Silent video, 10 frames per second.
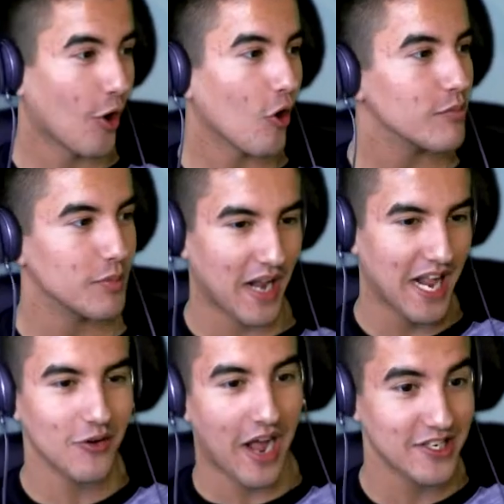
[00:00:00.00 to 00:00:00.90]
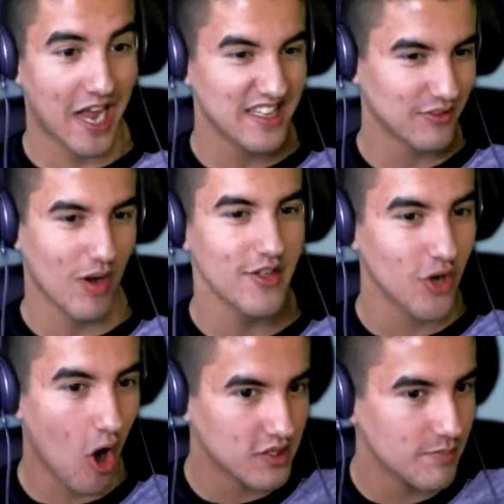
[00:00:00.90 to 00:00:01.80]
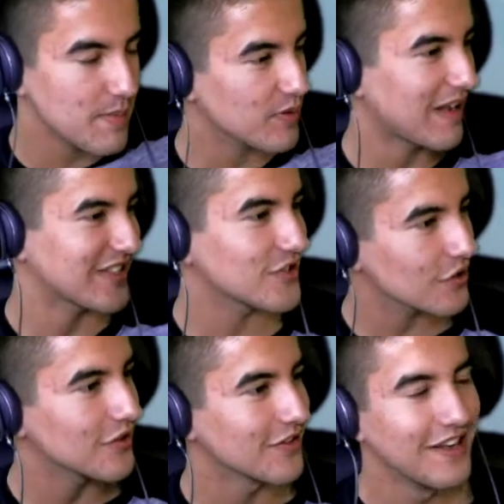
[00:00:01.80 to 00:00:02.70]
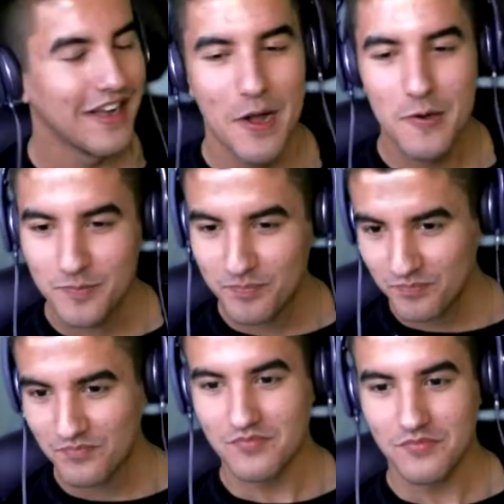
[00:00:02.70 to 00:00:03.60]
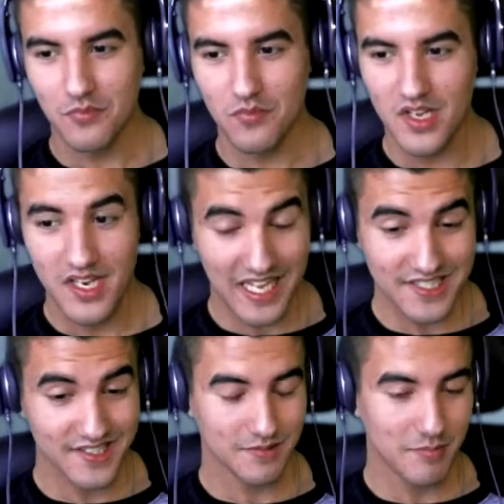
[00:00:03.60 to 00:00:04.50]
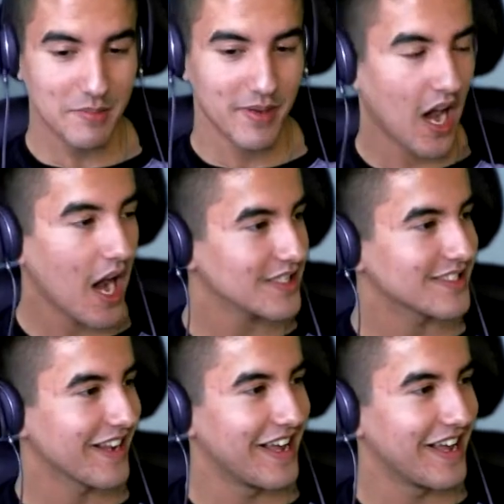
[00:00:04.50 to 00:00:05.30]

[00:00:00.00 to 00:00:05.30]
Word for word: sounds horrible but i don't I, I like rather talk to people in my circle that's just me being honest